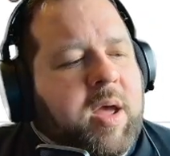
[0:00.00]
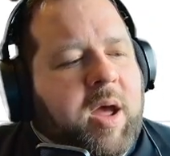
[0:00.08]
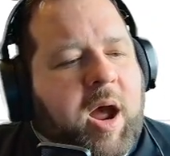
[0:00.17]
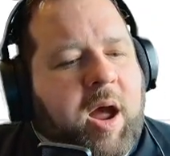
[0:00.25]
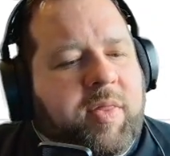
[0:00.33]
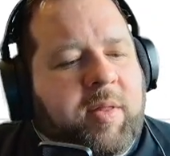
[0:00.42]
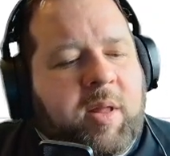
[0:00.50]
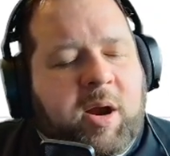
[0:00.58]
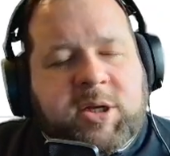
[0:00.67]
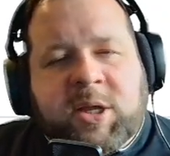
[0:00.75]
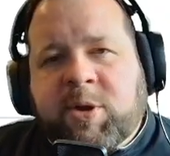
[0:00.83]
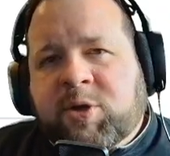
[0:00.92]
the
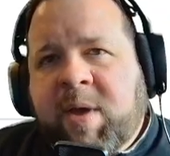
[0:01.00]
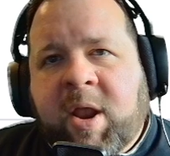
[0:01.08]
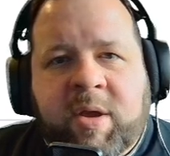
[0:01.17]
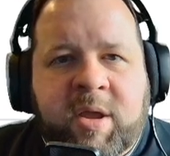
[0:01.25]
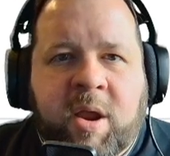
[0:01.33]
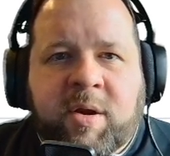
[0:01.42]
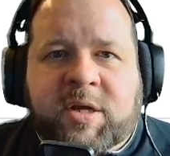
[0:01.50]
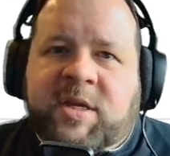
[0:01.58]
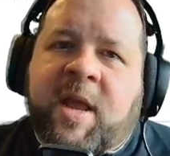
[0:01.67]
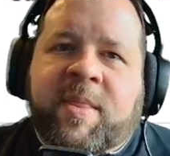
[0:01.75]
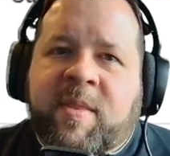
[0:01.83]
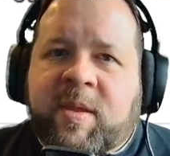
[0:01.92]
large language model can
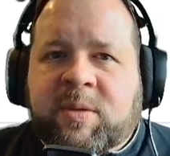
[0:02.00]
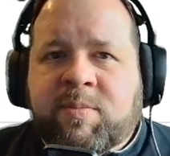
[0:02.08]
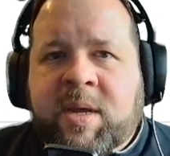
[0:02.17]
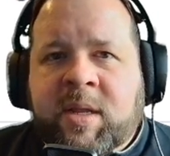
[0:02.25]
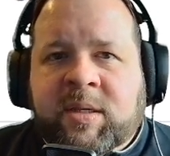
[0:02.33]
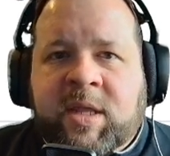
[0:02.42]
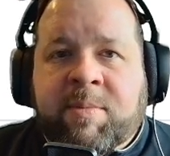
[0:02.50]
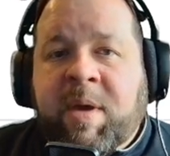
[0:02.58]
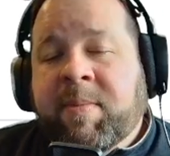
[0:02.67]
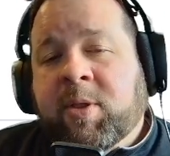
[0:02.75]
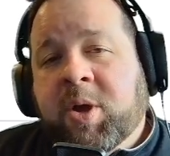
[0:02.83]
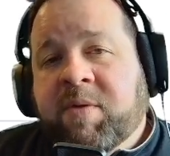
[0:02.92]
understand that this means that I might
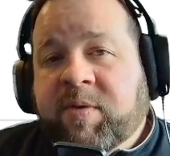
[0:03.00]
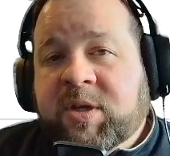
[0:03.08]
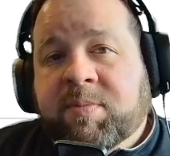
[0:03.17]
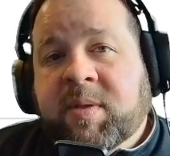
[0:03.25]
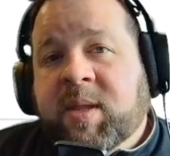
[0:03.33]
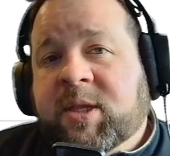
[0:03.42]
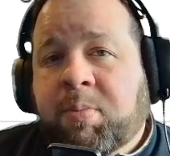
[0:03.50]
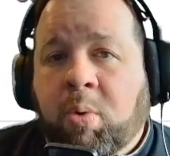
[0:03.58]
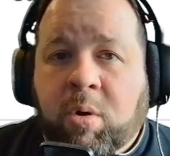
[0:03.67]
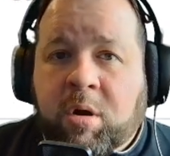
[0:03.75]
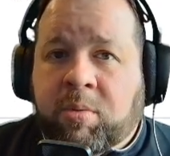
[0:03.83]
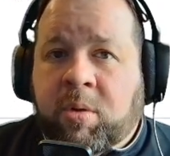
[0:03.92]
be looking for something that's
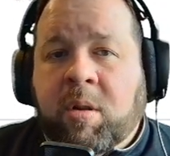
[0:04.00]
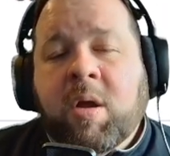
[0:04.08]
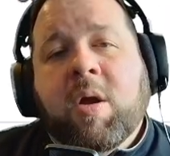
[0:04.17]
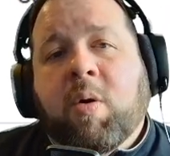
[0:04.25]
portable